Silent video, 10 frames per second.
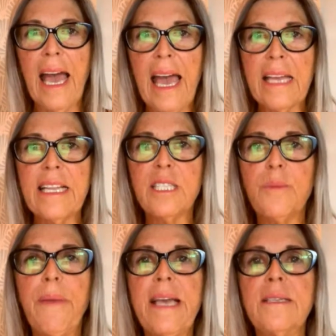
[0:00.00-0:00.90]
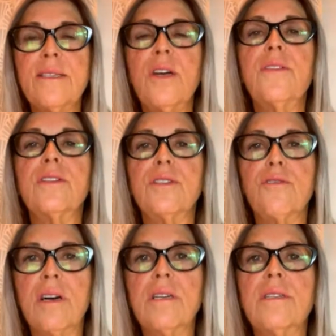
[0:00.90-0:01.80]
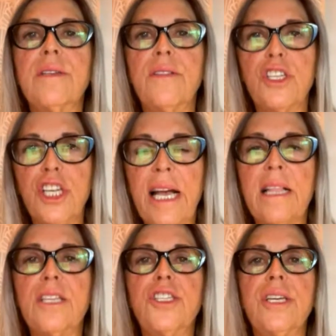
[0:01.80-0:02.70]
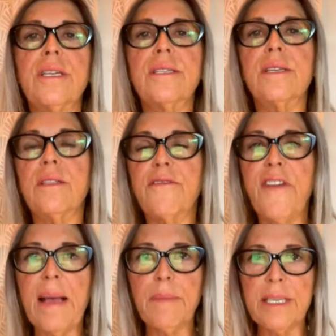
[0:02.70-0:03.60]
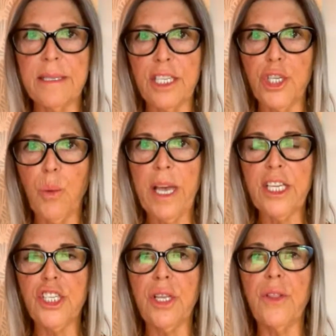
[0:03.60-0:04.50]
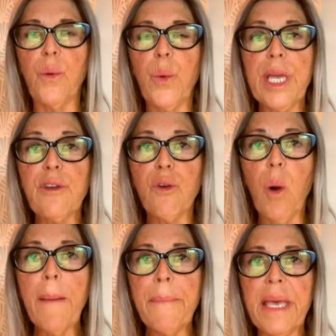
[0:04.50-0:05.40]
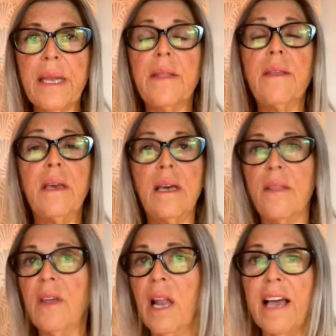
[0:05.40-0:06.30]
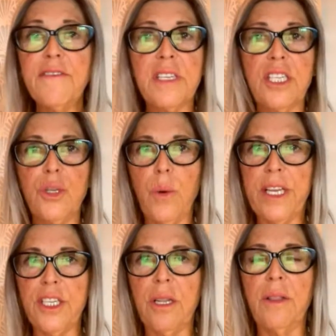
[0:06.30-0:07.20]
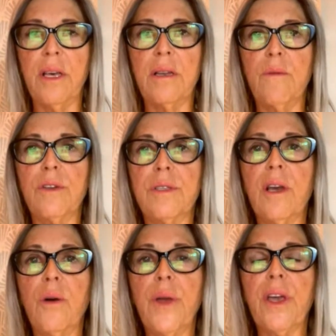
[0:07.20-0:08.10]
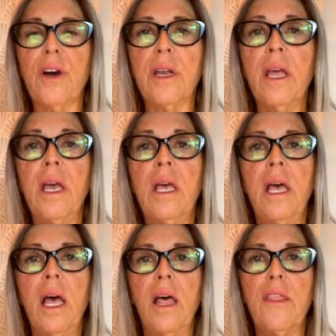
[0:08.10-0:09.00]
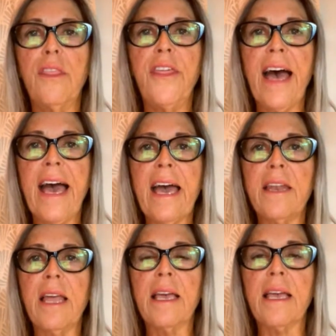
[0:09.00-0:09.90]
And it's based on the struggles and the challenges and the family situation that we grew up in and the life situation that was going on that